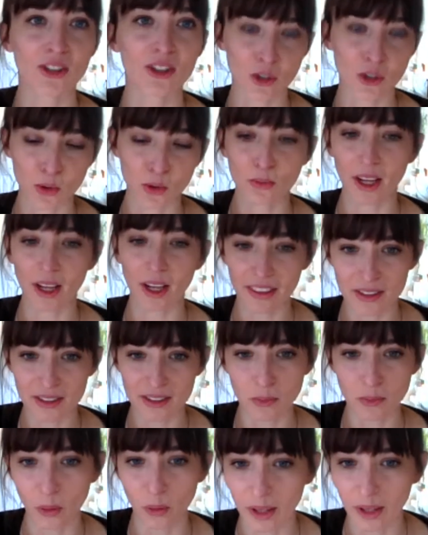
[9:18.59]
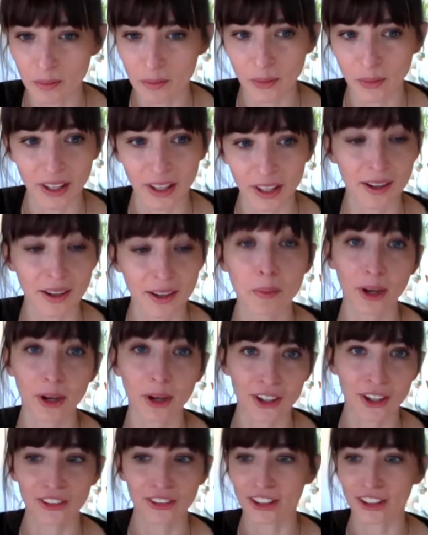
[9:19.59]
Zoom by this point, but
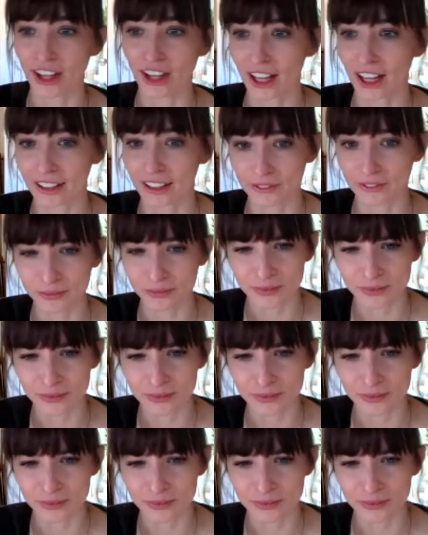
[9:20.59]
apparently not.